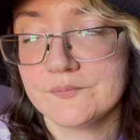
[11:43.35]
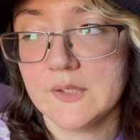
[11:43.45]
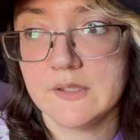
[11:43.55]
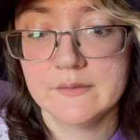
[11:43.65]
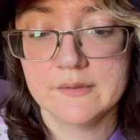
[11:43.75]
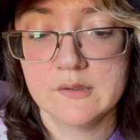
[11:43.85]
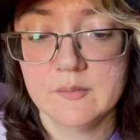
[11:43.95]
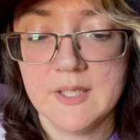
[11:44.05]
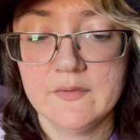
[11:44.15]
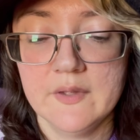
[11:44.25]
I don't know
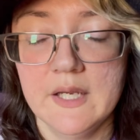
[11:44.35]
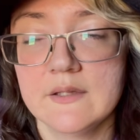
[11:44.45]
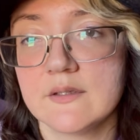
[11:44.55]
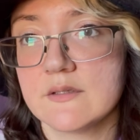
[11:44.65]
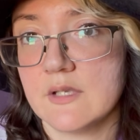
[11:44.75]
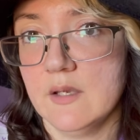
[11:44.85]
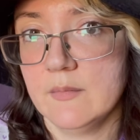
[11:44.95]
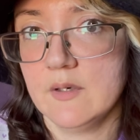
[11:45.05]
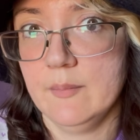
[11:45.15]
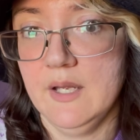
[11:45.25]
about that. This came
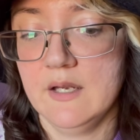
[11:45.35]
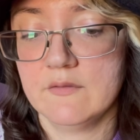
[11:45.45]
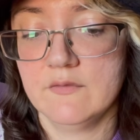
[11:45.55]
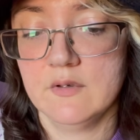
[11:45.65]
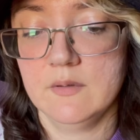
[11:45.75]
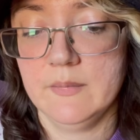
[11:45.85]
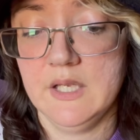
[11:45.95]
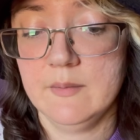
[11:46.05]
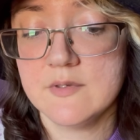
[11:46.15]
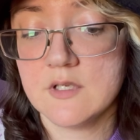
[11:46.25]
in a pack from
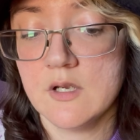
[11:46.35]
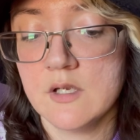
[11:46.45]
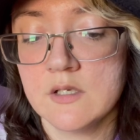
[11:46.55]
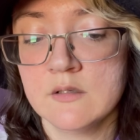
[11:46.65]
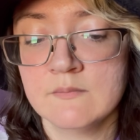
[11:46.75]
Amazon.